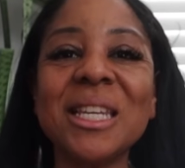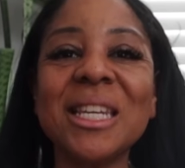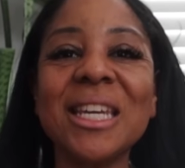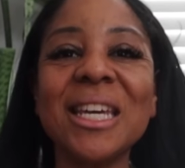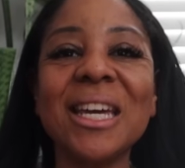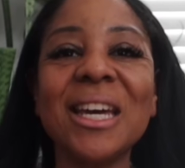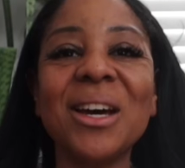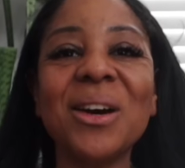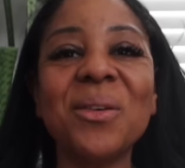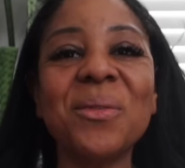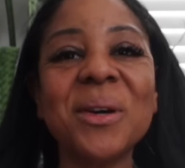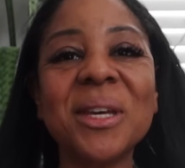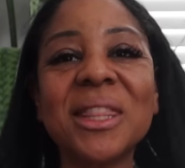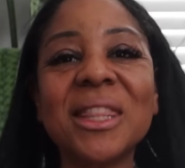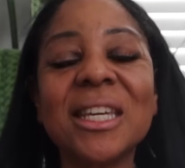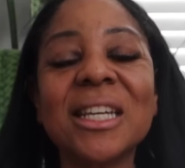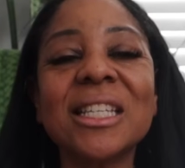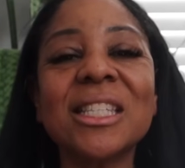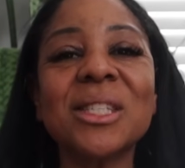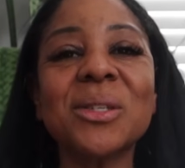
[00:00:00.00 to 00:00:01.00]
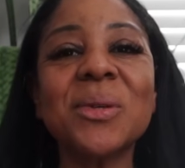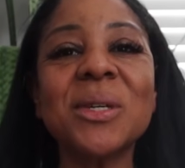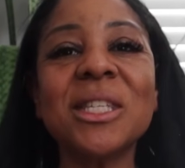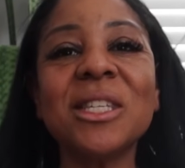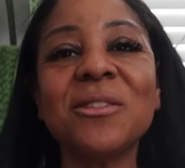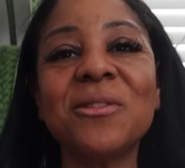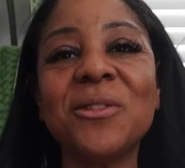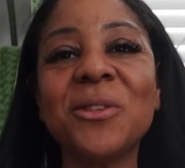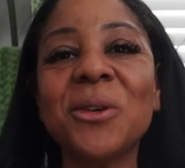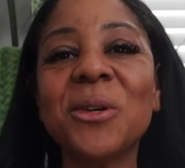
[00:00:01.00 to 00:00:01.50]
Nia, with
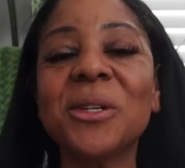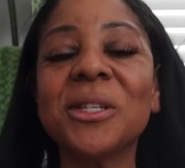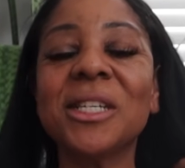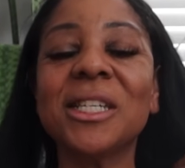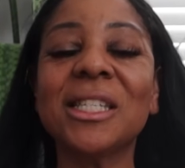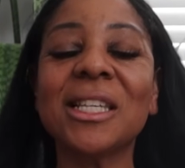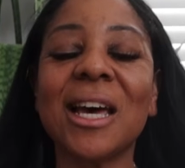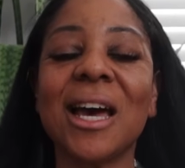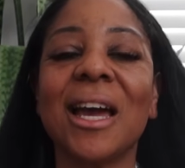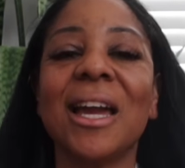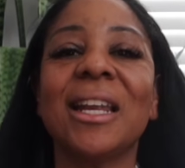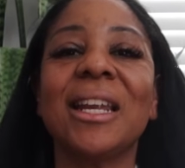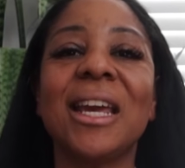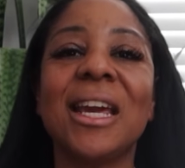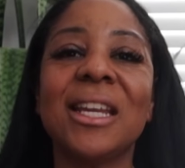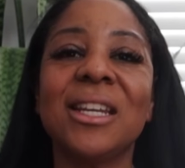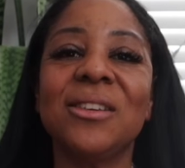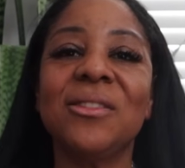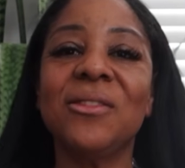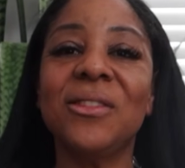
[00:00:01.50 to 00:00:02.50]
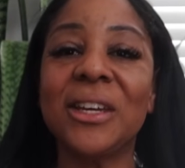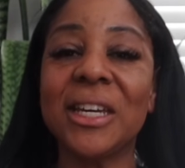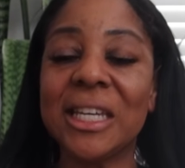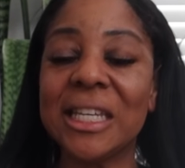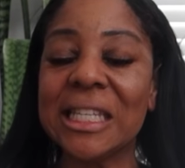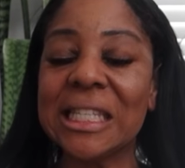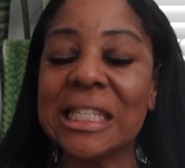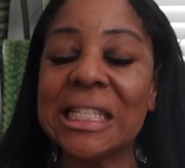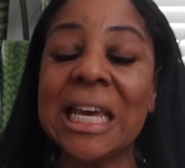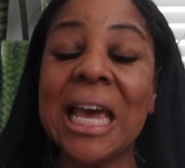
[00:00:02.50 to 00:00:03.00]
Xquisite Floral Design and
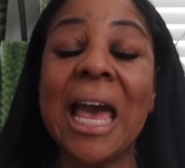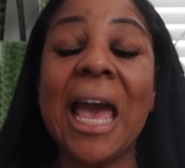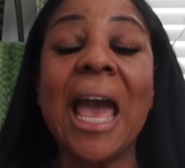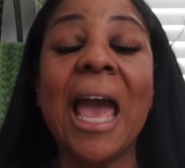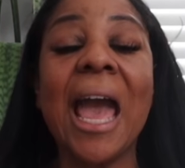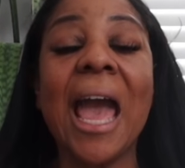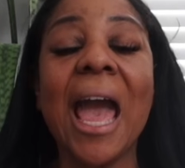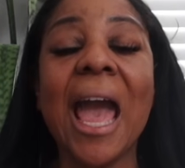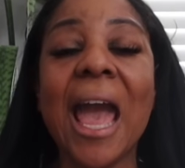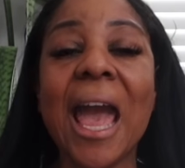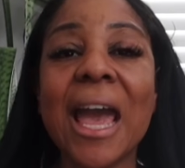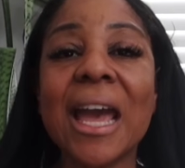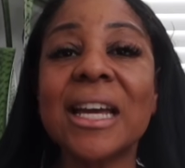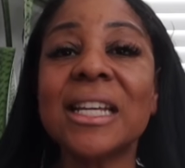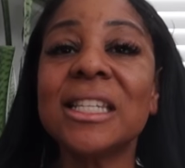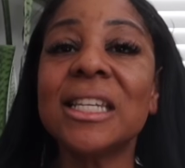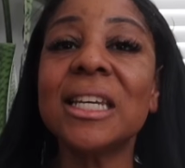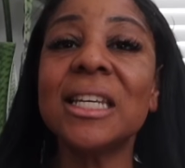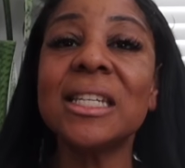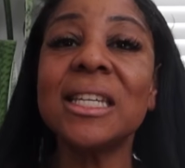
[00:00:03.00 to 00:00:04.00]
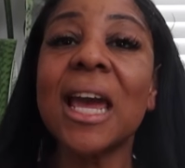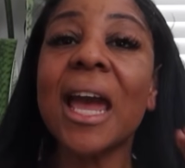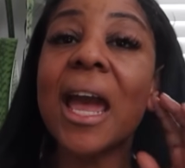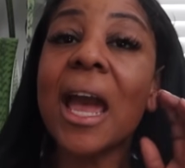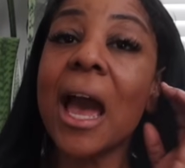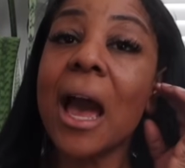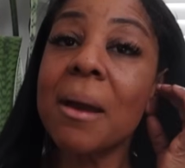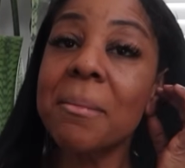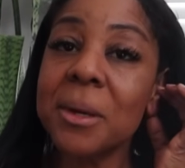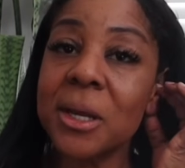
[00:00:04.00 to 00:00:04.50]
Events. And
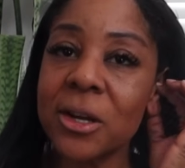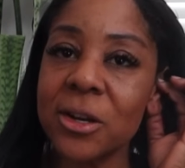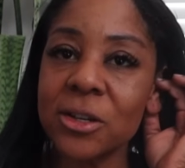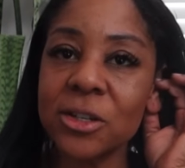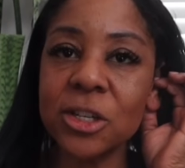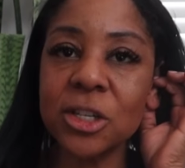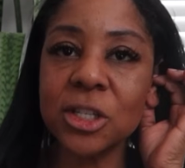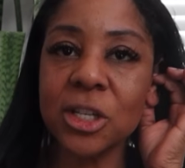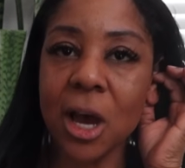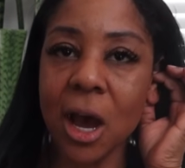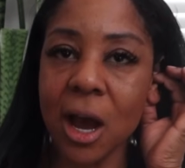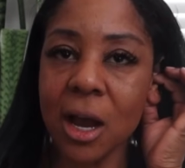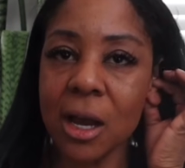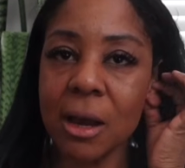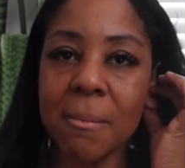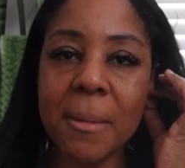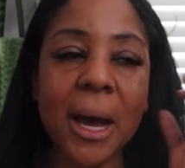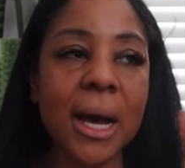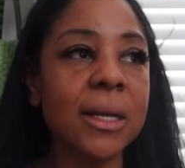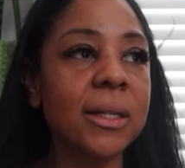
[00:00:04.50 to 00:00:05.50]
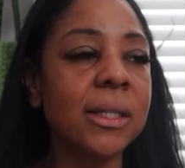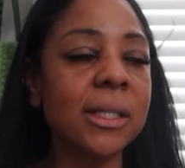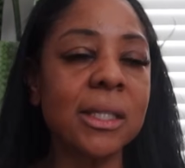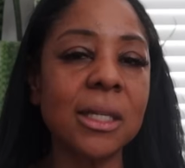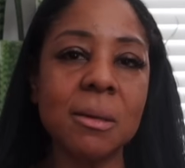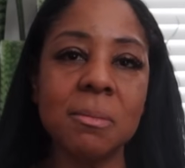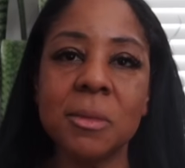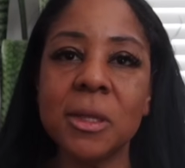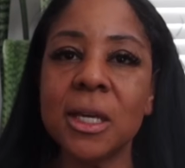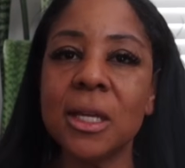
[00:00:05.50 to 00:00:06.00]
today I'm here to talk about
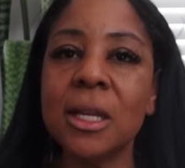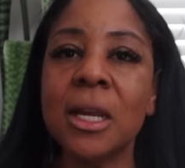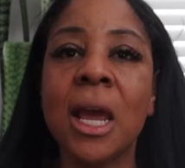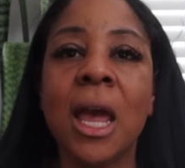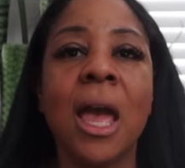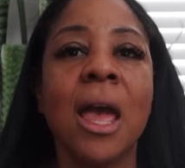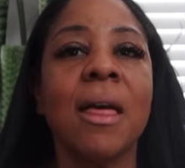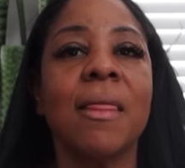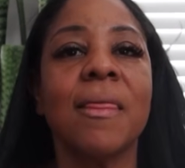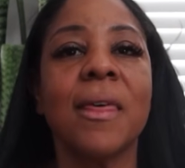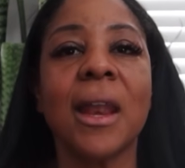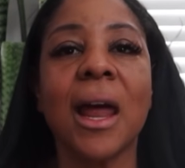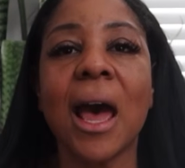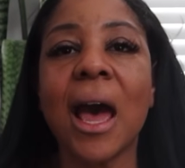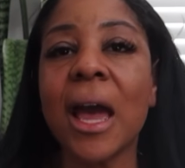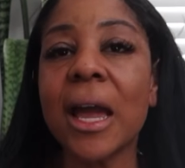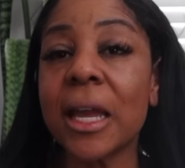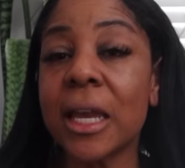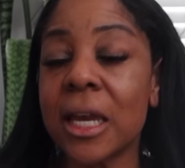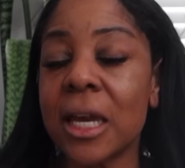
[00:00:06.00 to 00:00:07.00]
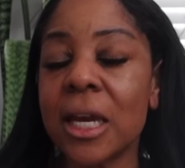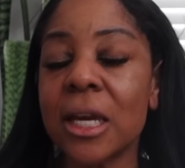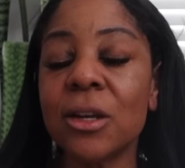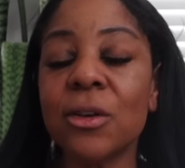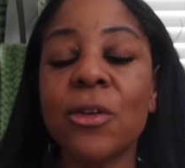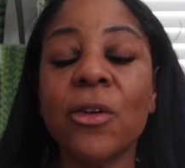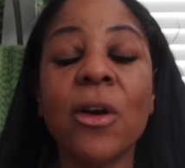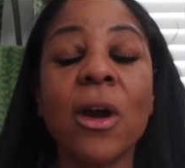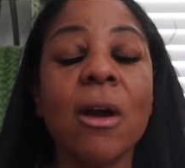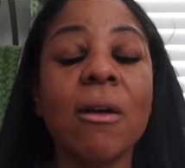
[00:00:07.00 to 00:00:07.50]
something that I
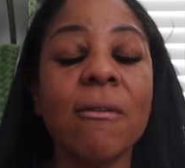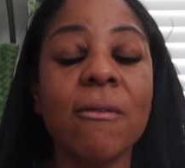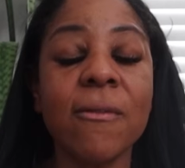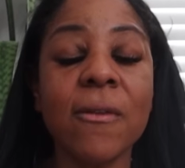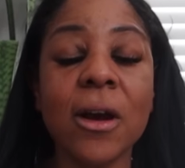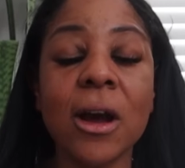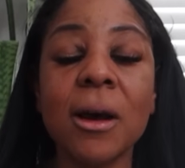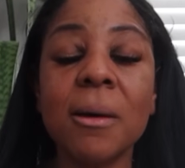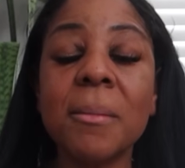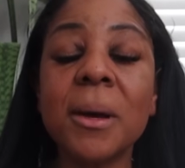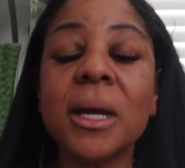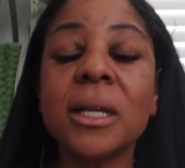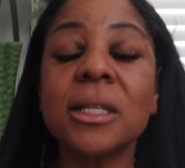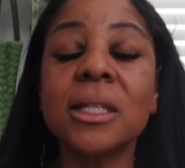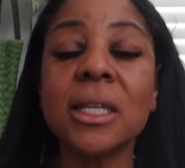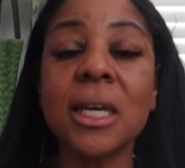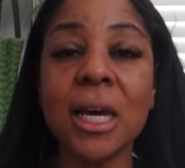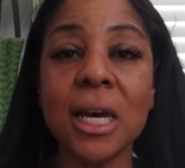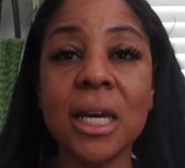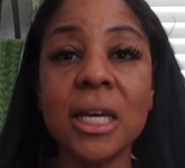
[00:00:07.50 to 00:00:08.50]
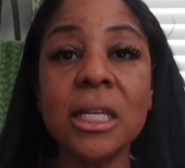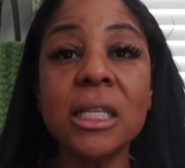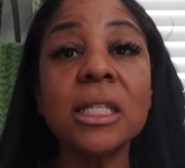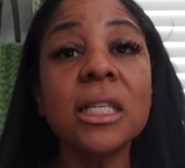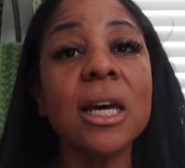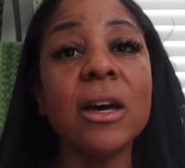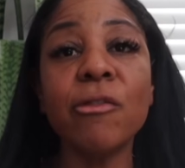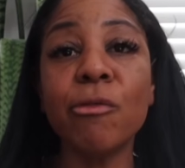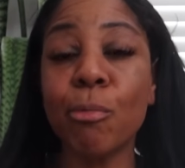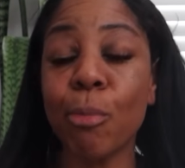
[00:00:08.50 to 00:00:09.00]
get from
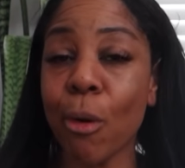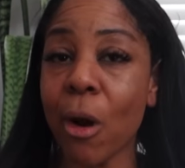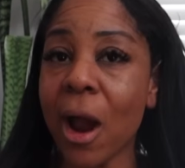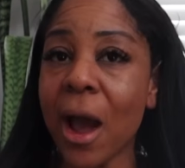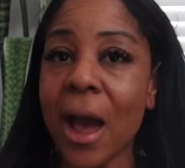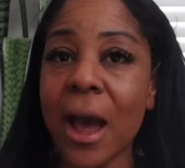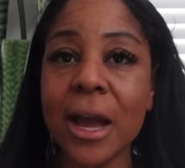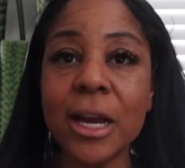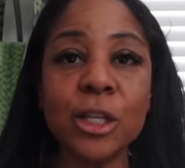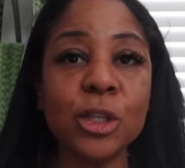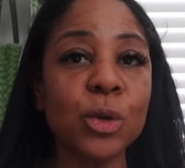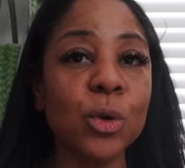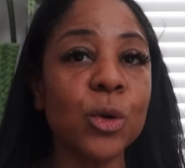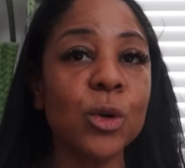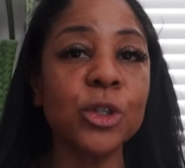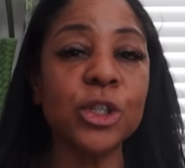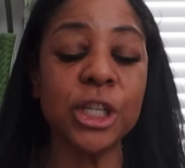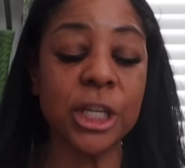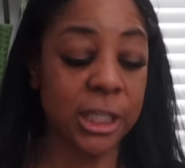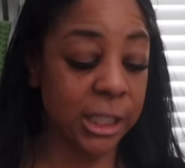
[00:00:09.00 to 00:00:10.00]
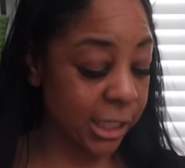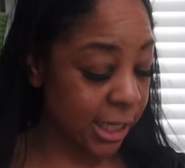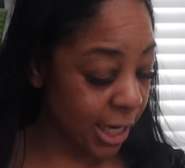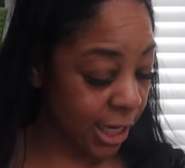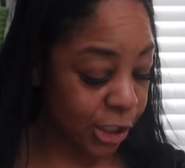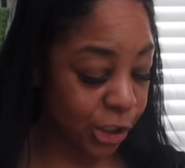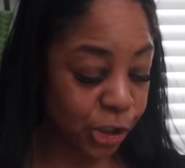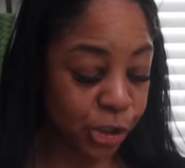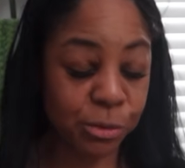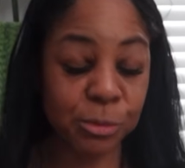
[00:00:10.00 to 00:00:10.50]
tons of brides or just
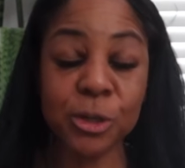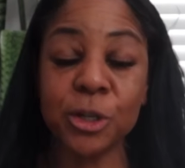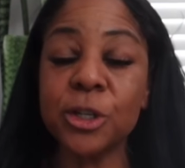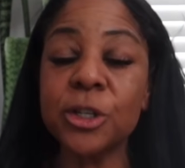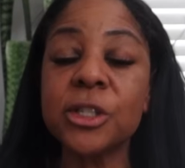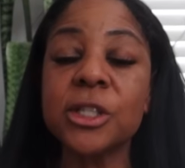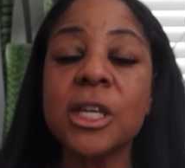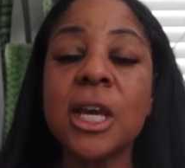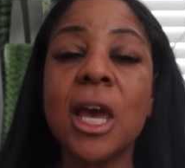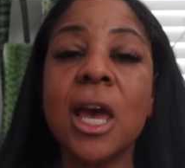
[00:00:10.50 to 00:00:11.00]
customers